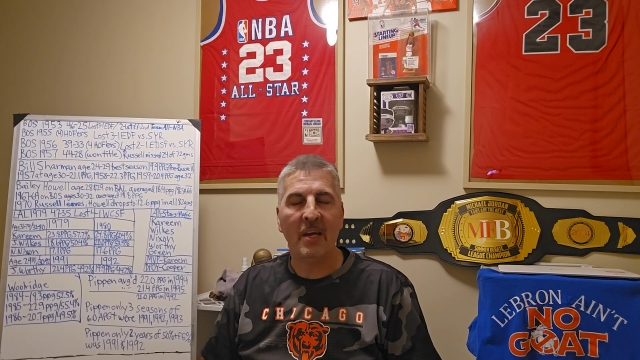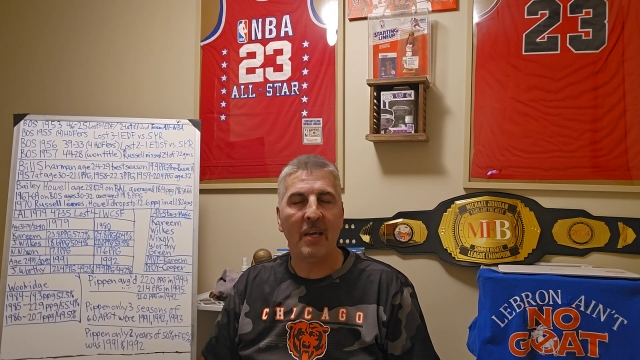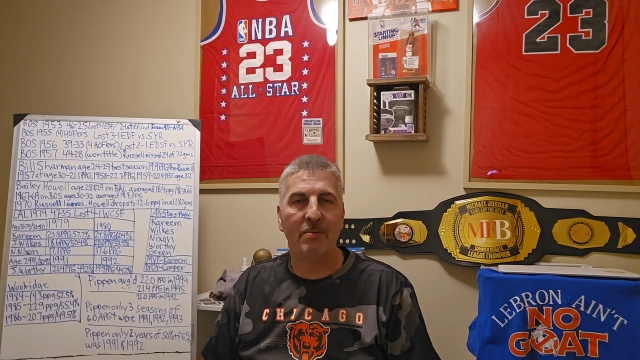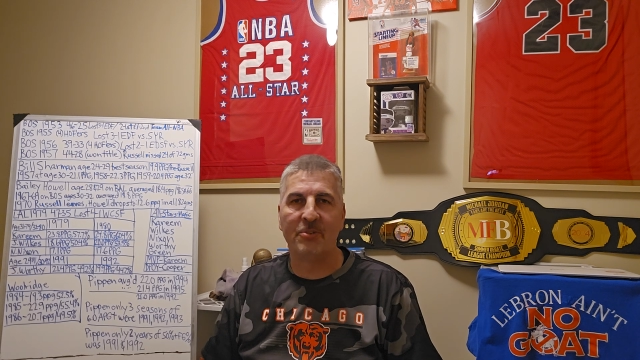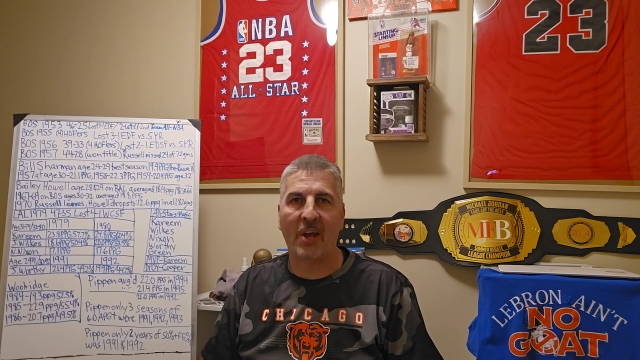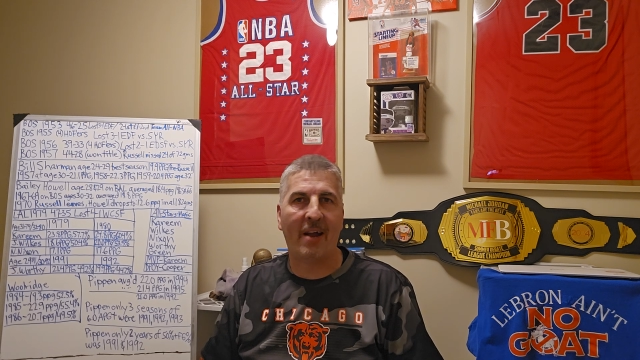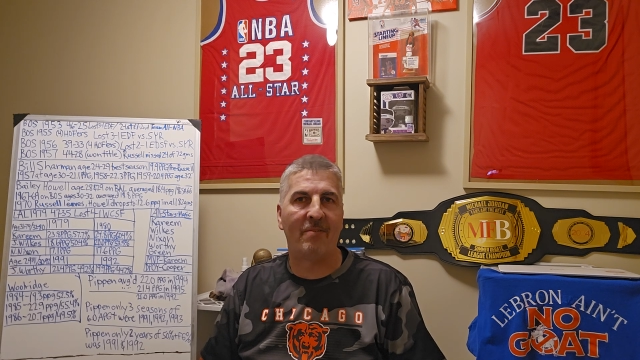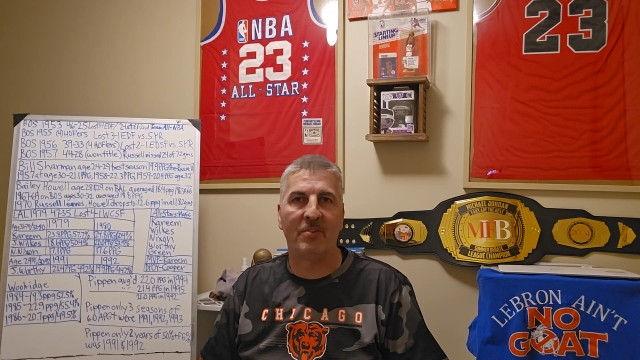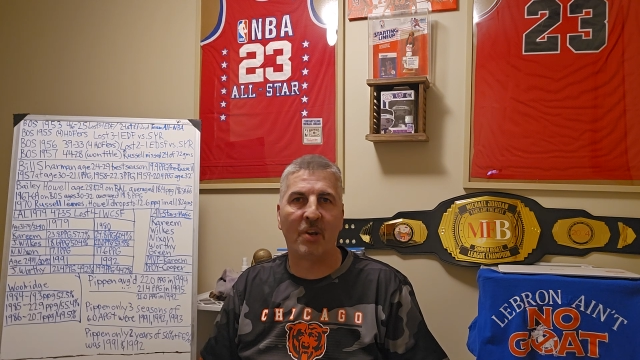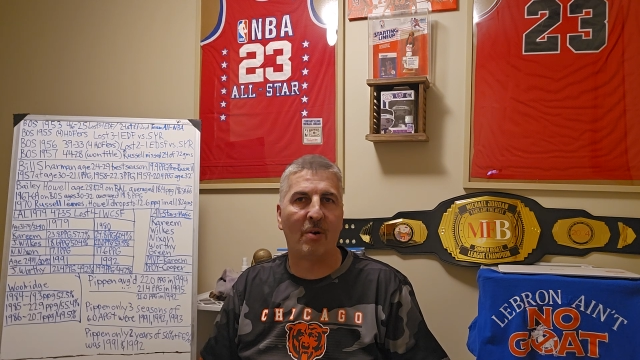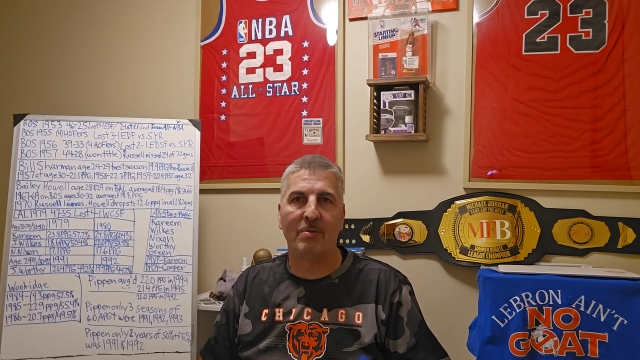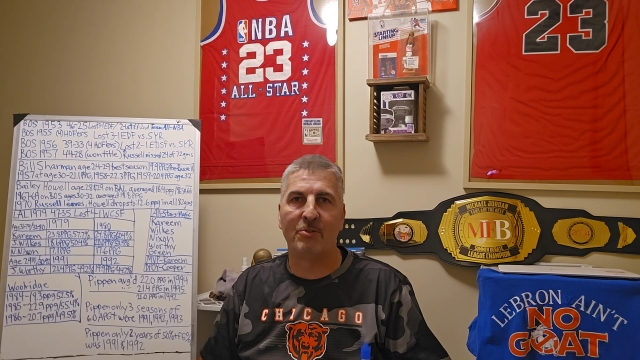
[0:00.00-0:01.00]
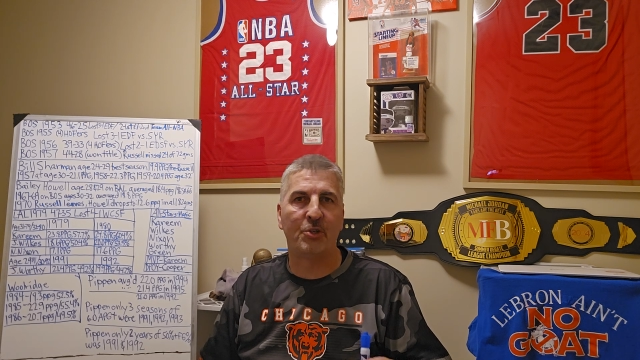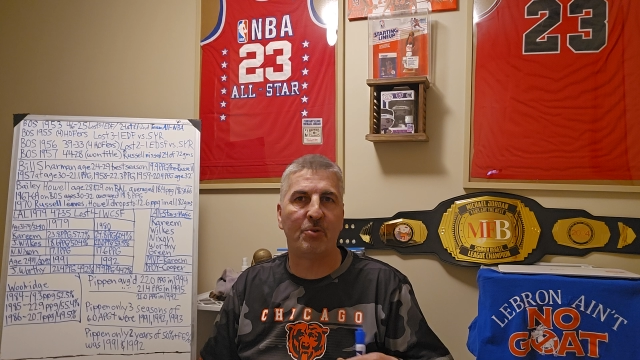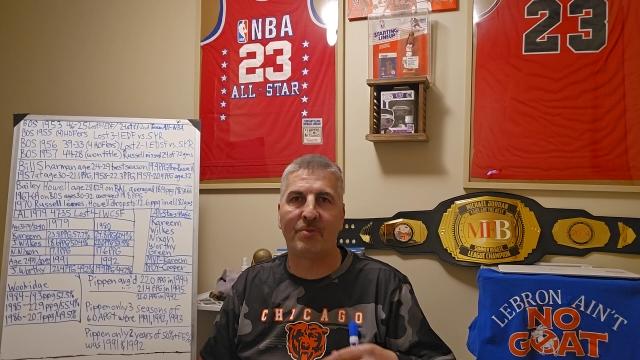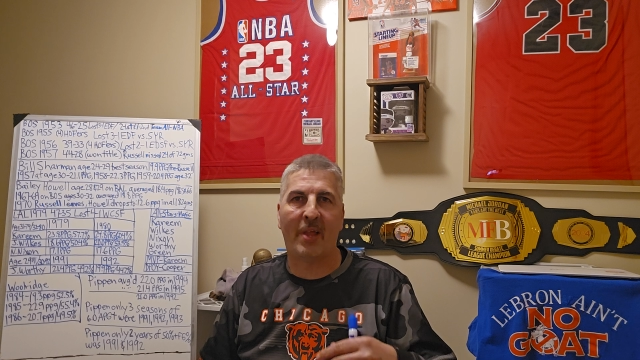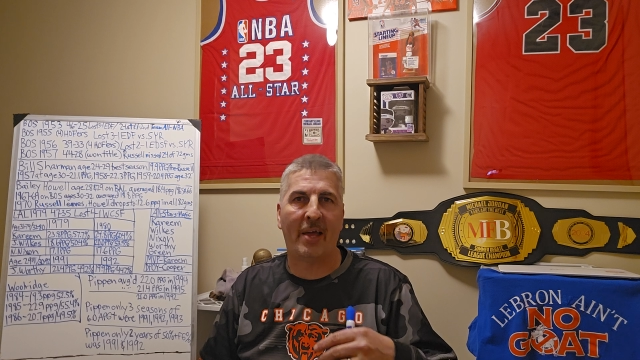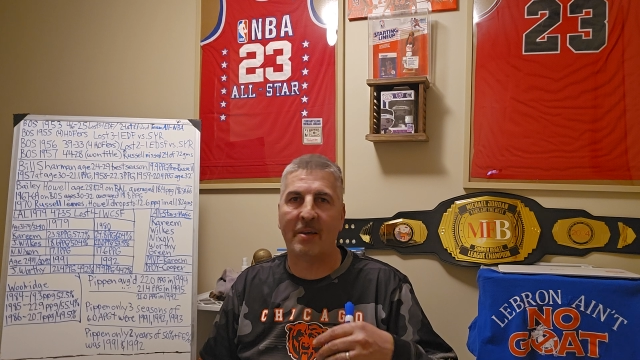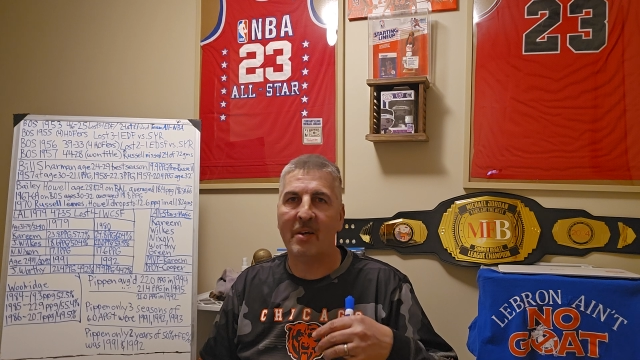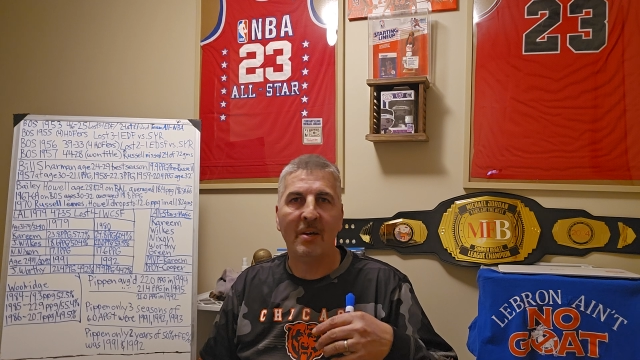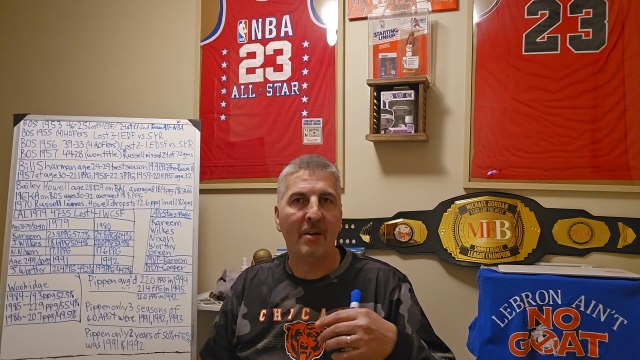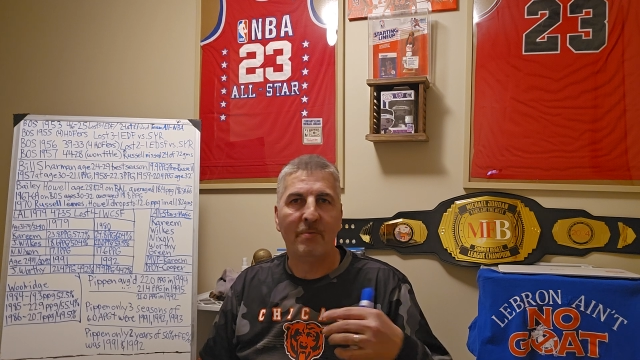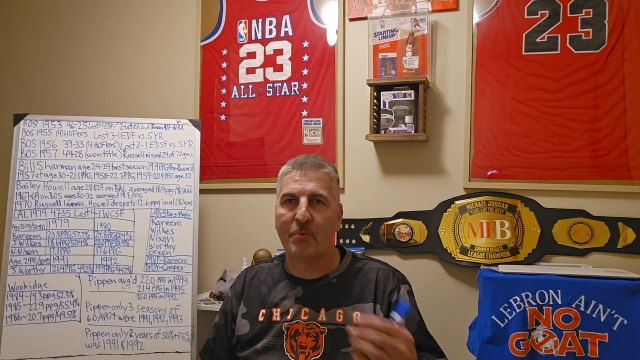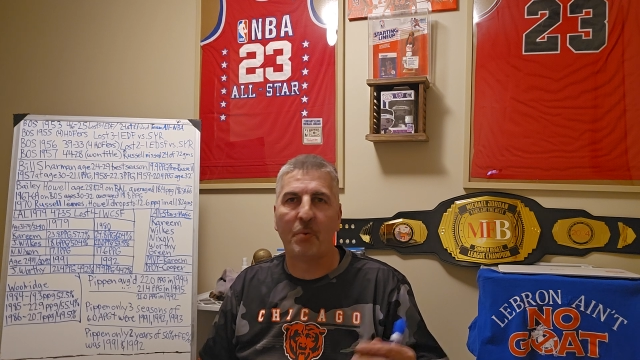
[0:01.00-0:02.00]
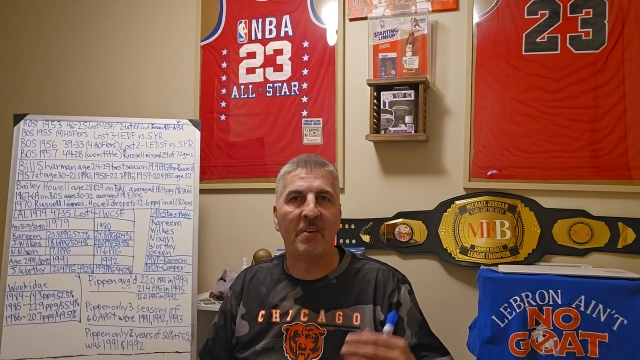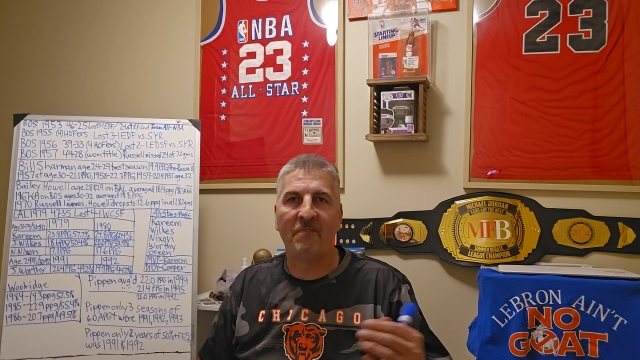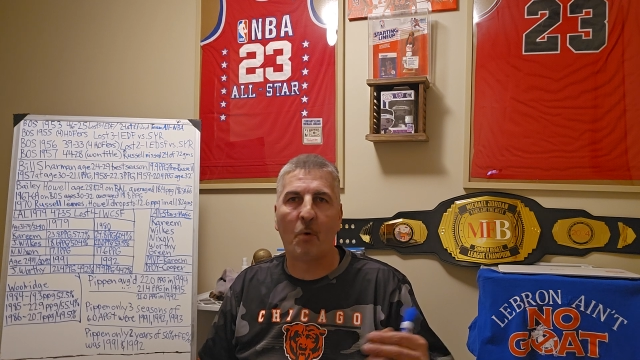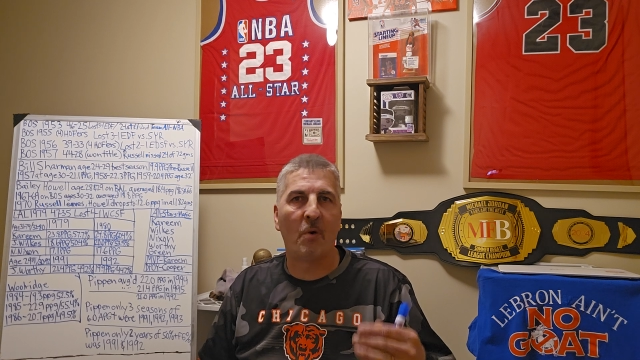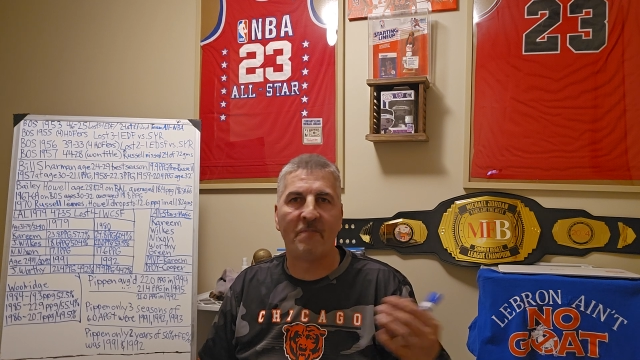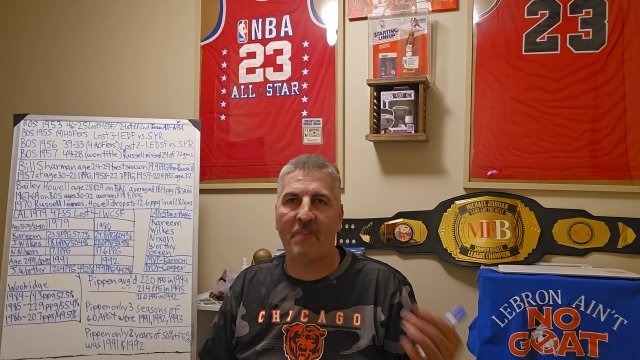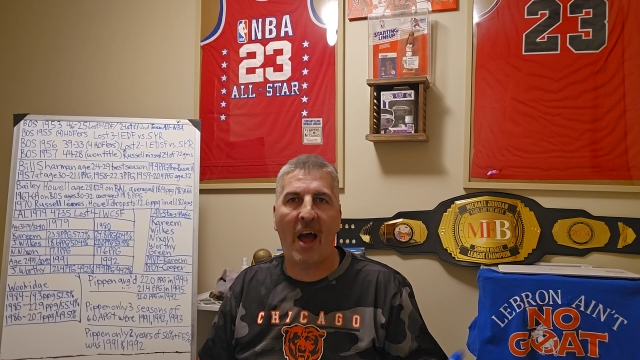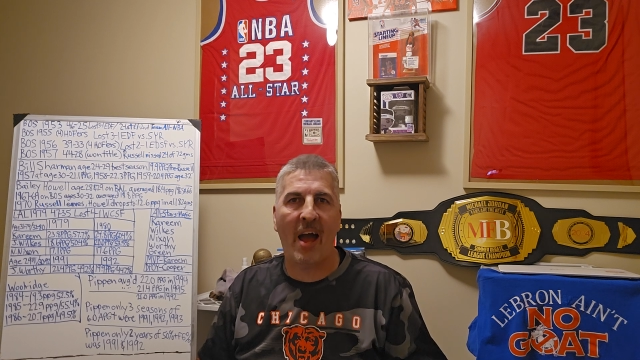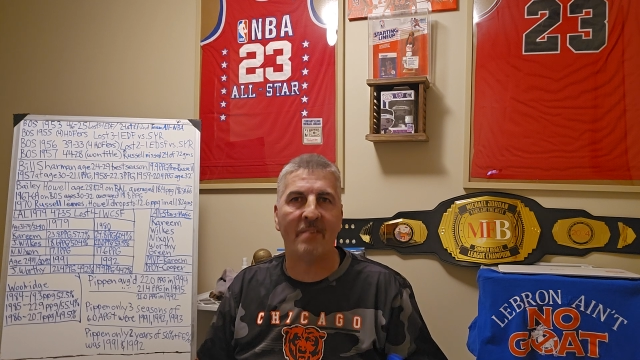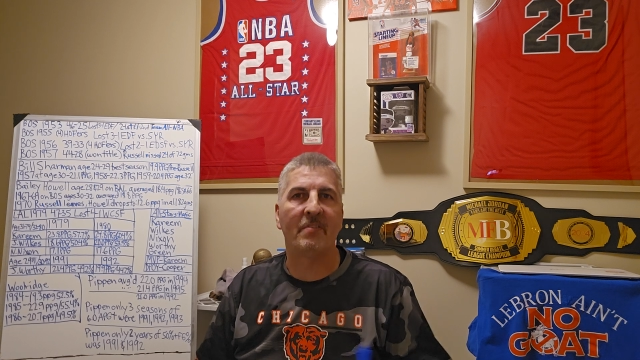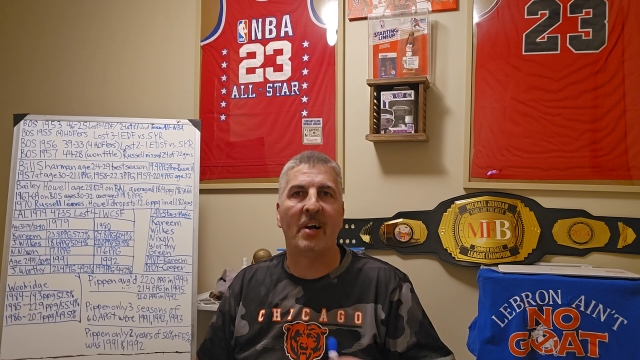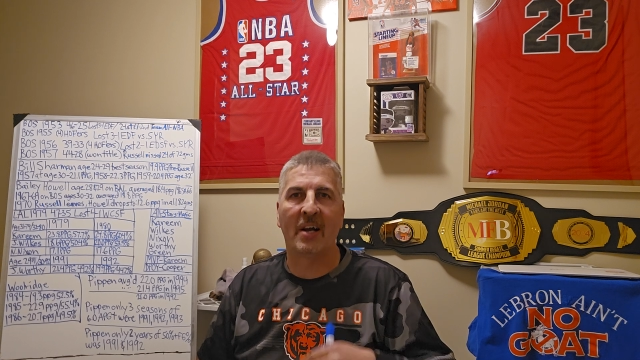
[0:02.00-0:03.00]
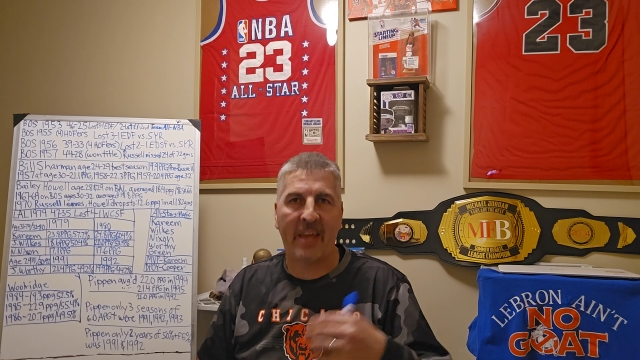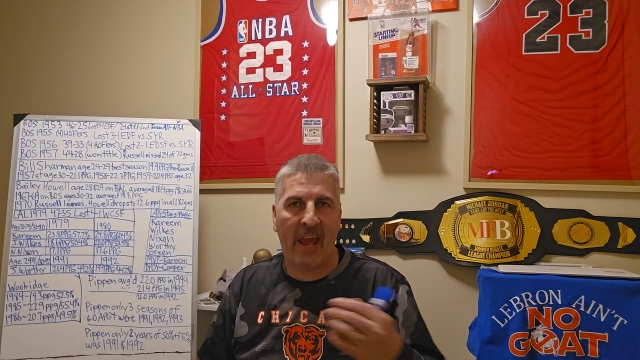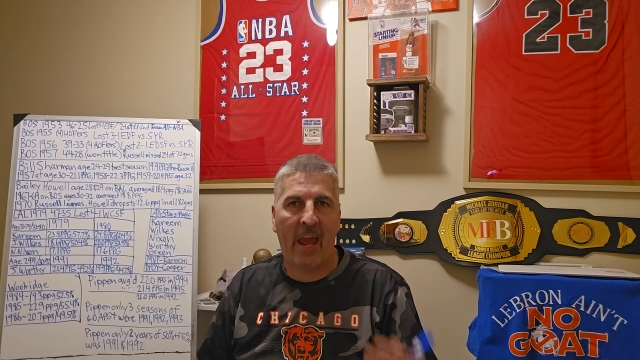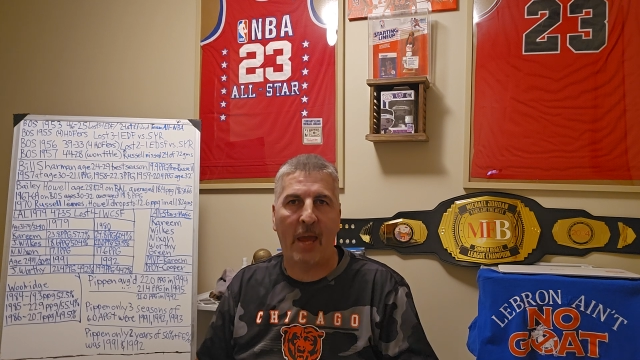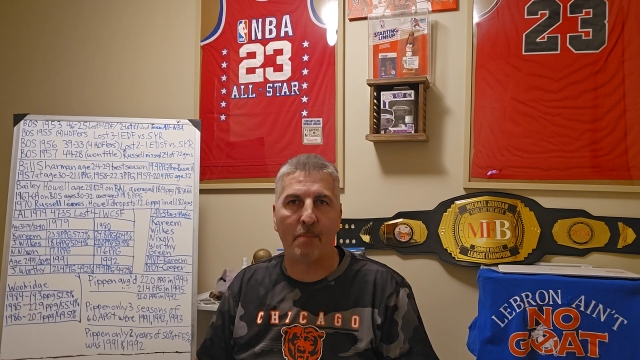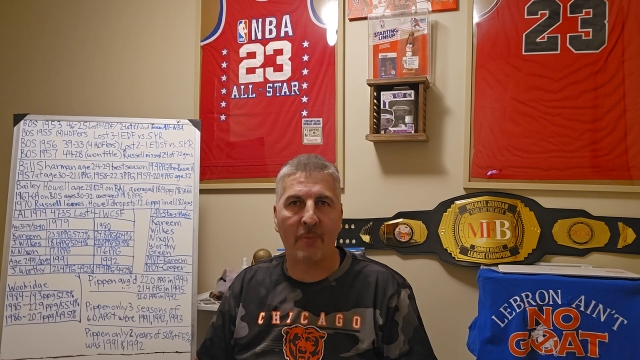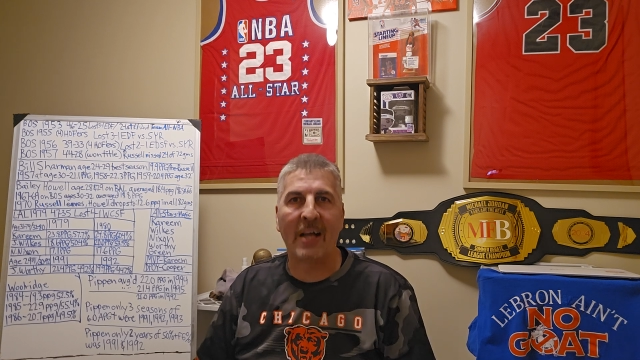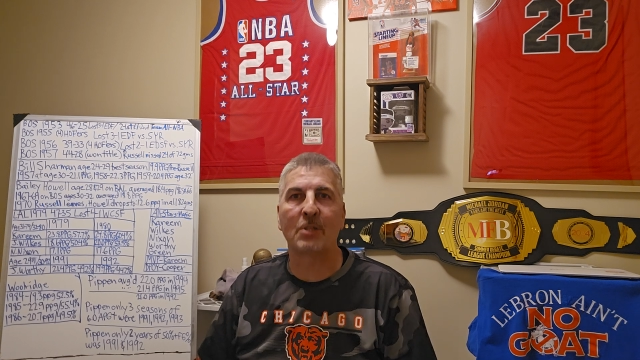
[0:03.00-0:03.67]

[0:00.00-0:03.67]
He was average, he was shooting like 3, 4, 5 a game.